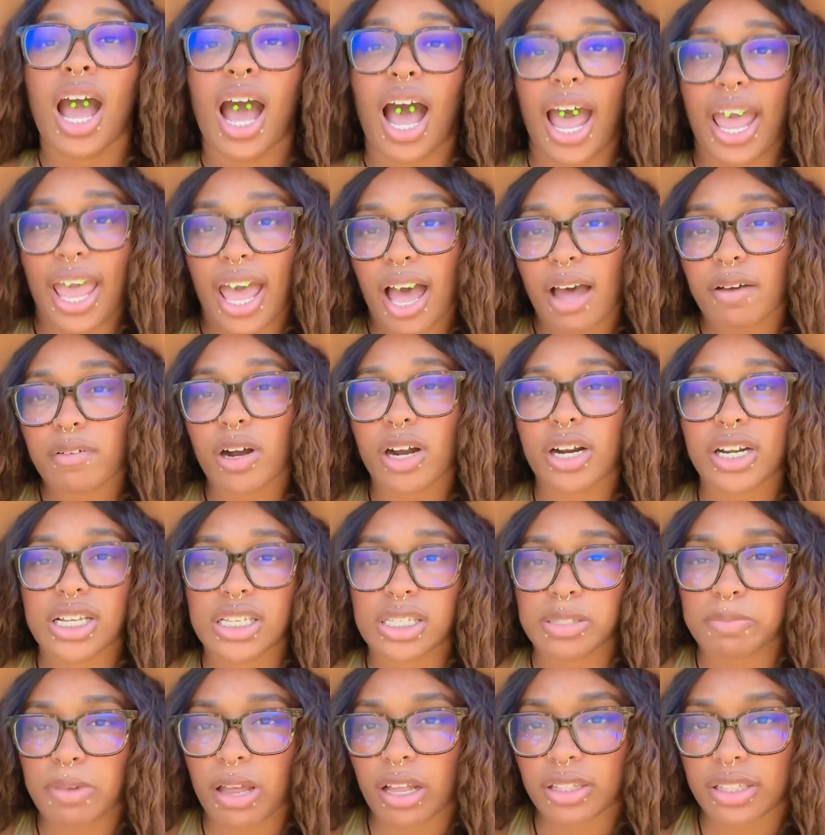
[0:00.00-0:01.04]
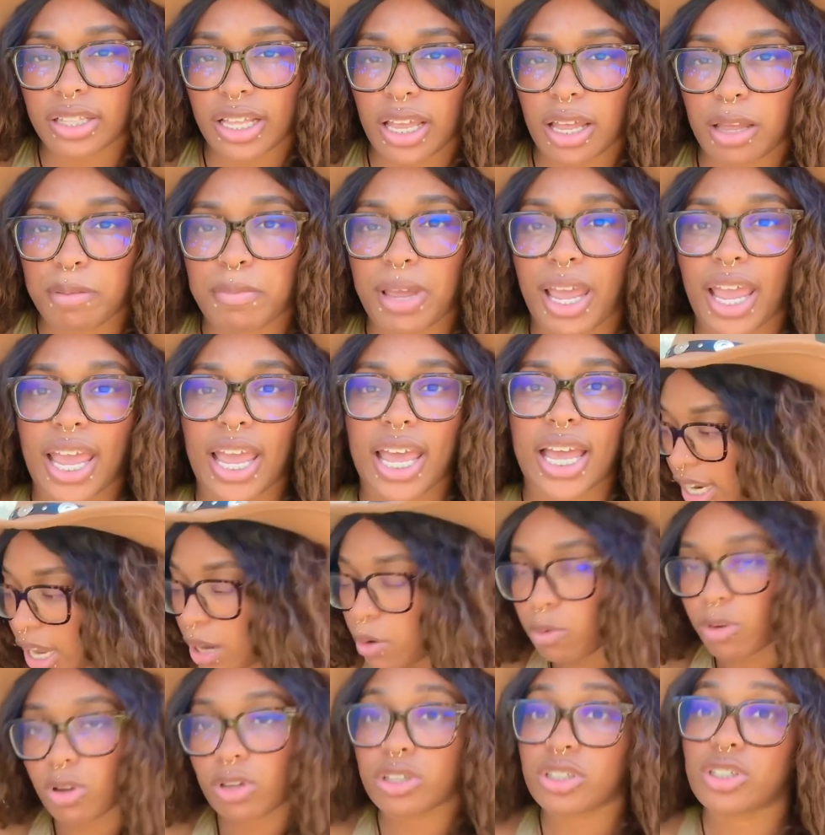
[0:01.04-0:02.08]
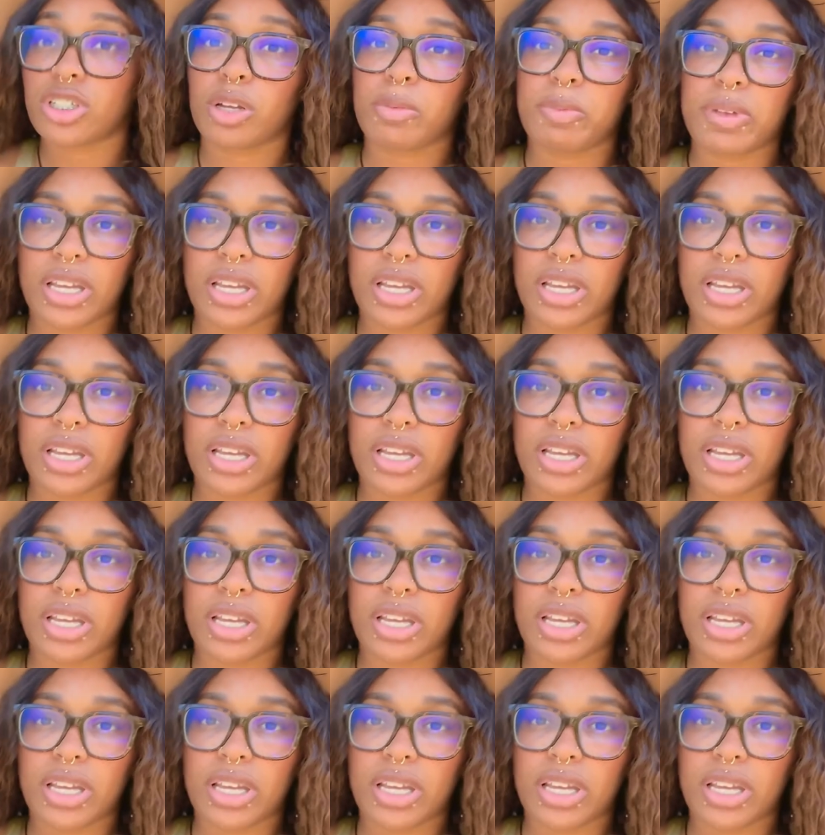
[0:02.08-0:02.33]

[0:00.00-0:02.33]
I have already smelled them and I will still